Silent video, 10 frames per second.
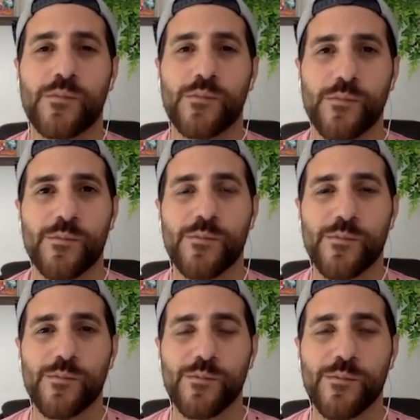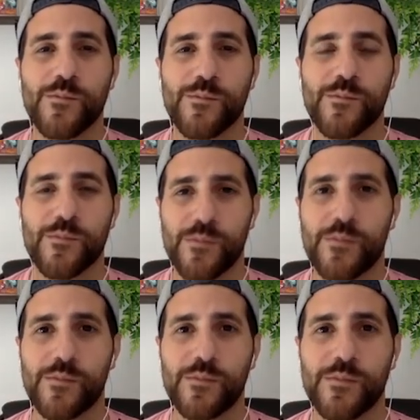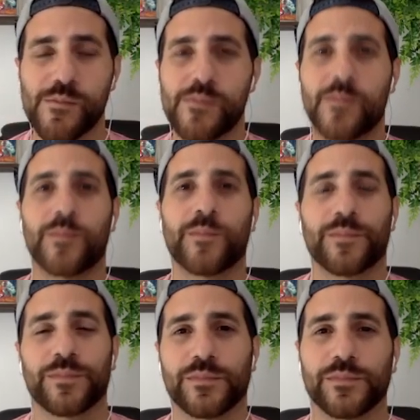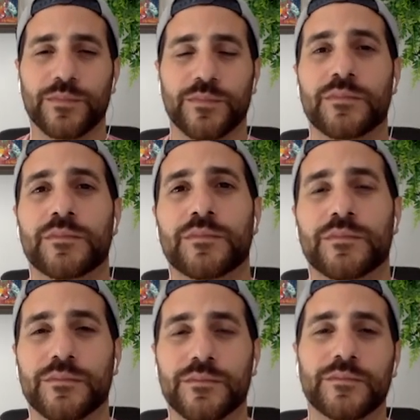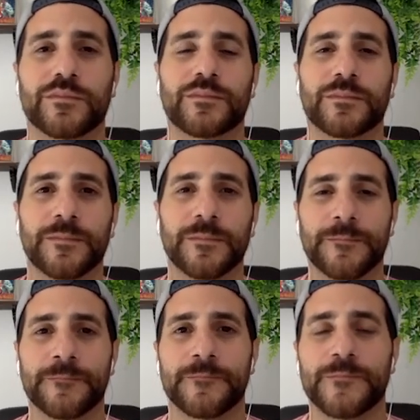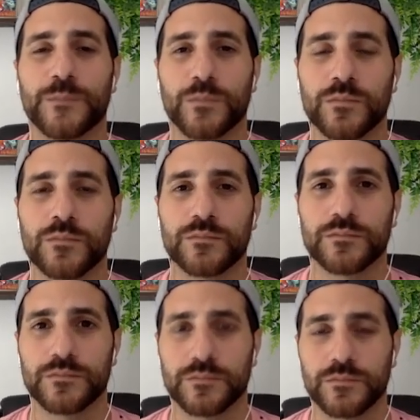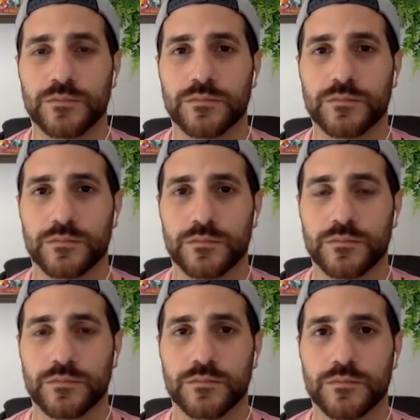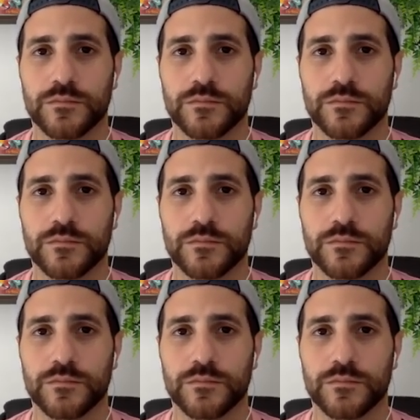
This person isn't speaking.